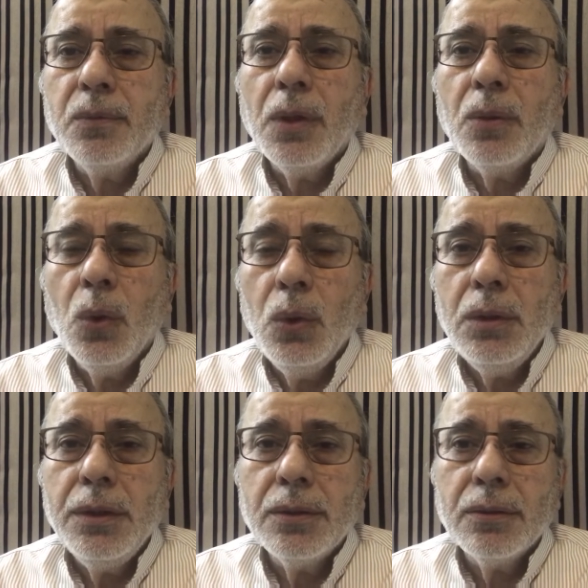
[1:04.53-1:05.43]
for whole
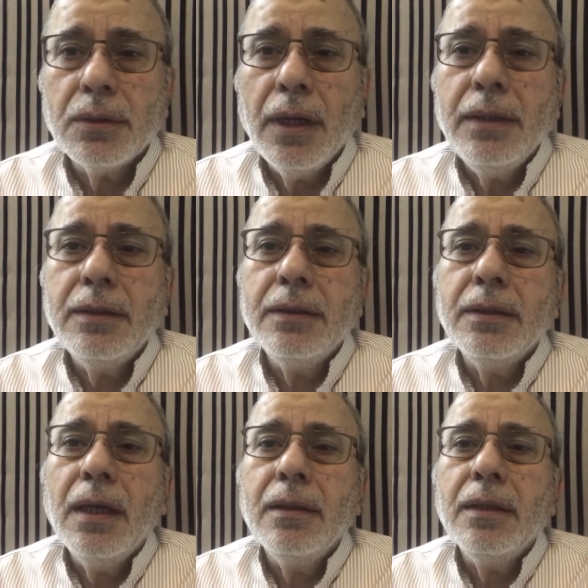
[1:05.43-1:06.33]
the society,
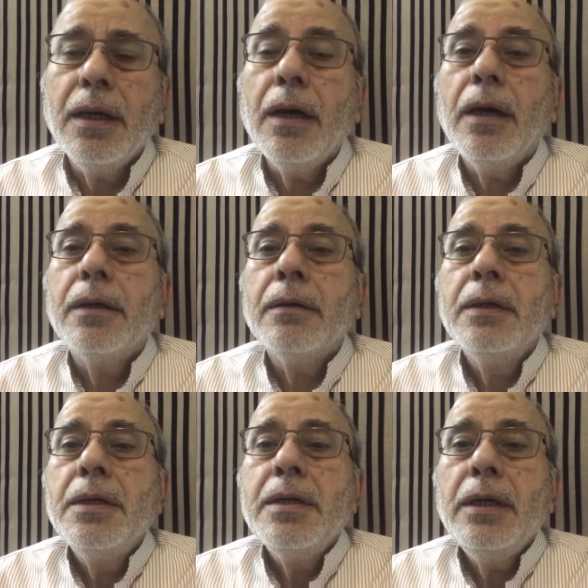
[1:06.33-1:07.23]
then there are
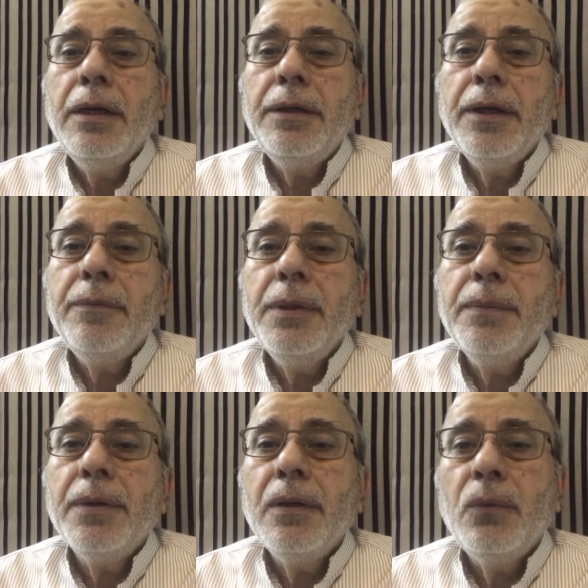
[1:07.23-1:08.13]
illiterate
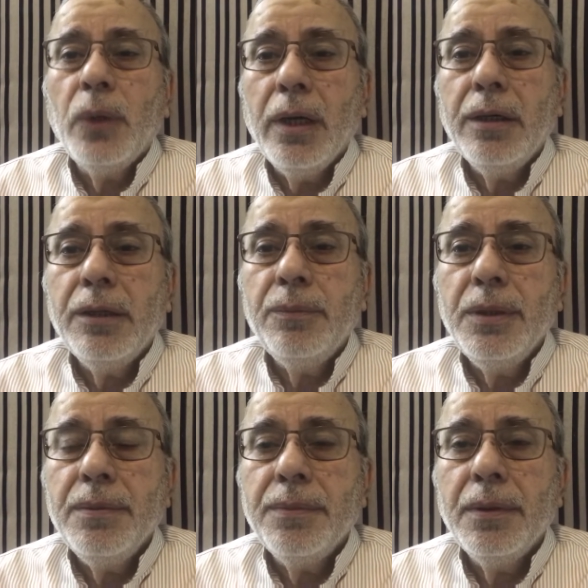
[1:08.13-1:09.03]
people, well-read
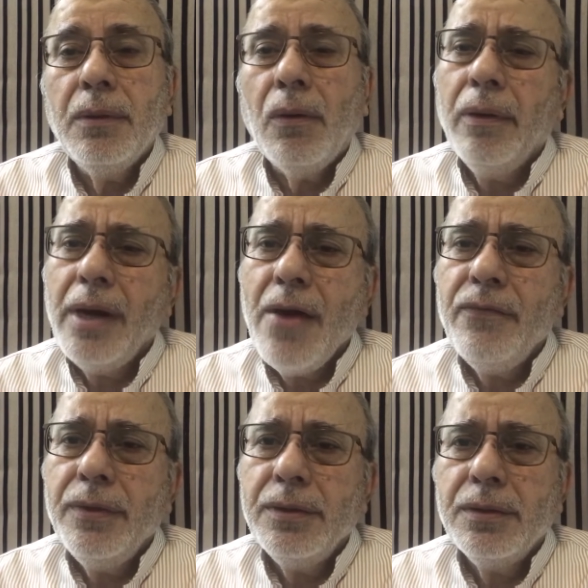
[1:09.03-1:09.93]
people, or
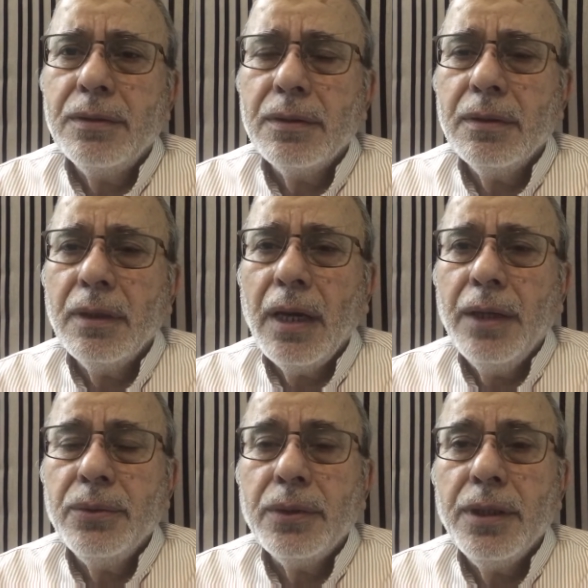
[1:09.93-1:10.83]
average
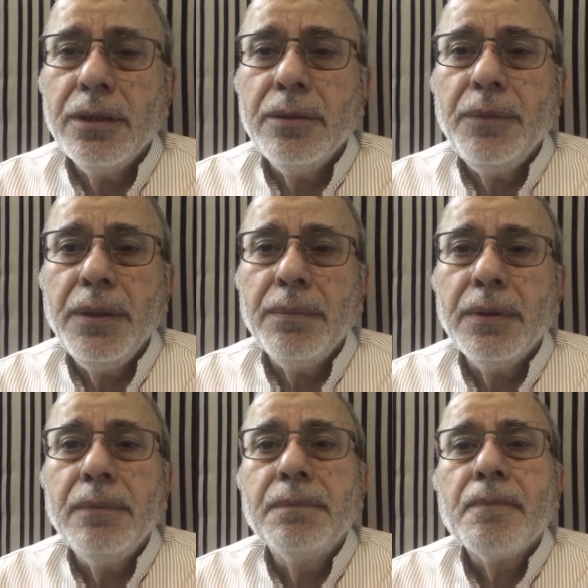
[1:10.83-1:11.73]
educated people.
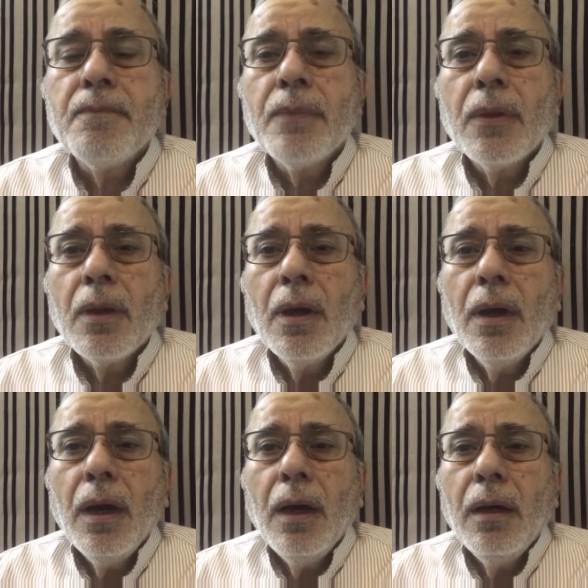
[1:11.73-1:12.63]

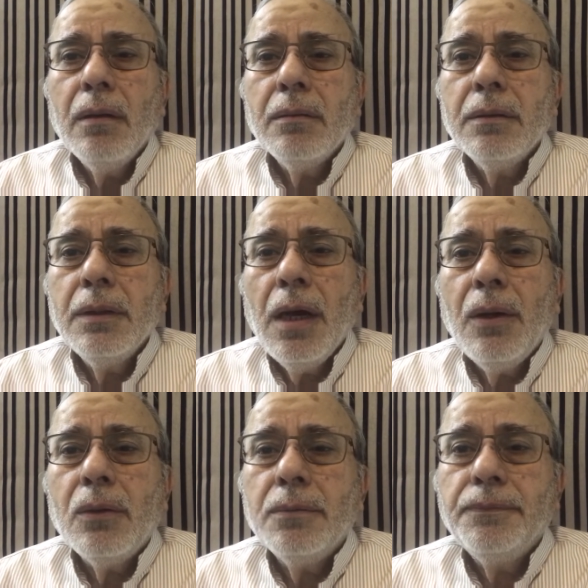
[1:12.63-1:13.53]
Now,